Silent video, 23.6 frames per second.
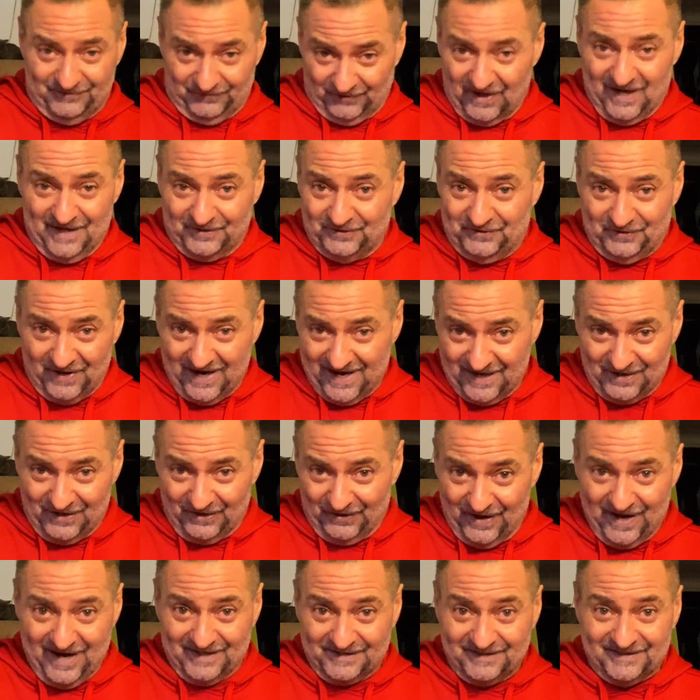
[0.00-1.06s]
try to drag
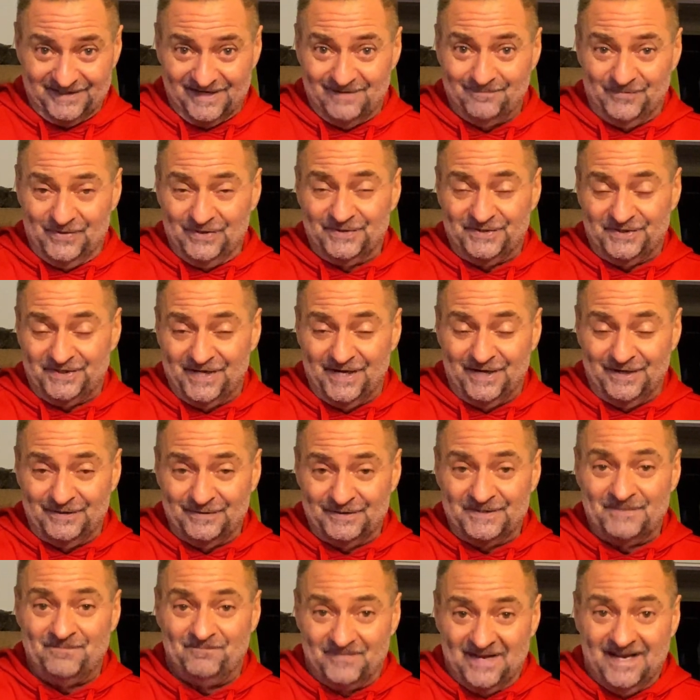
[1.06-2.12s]
our asses up those
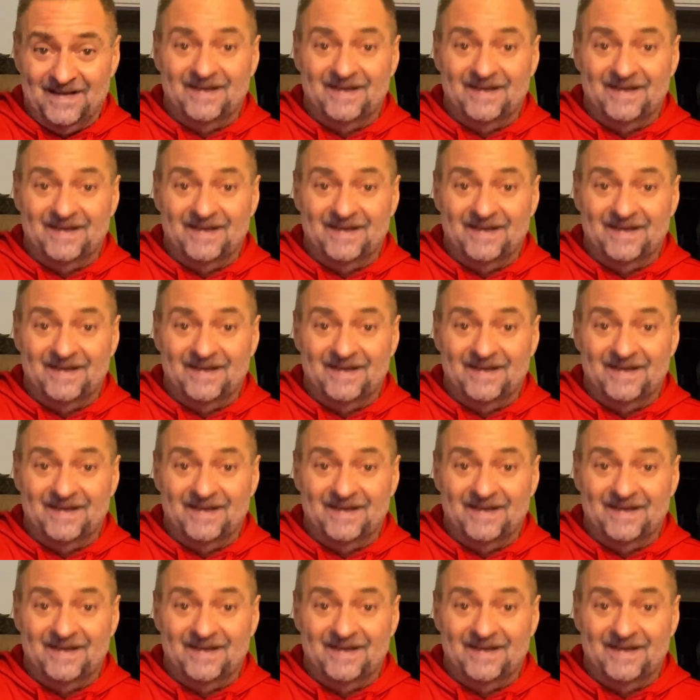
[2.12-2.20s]
stairs.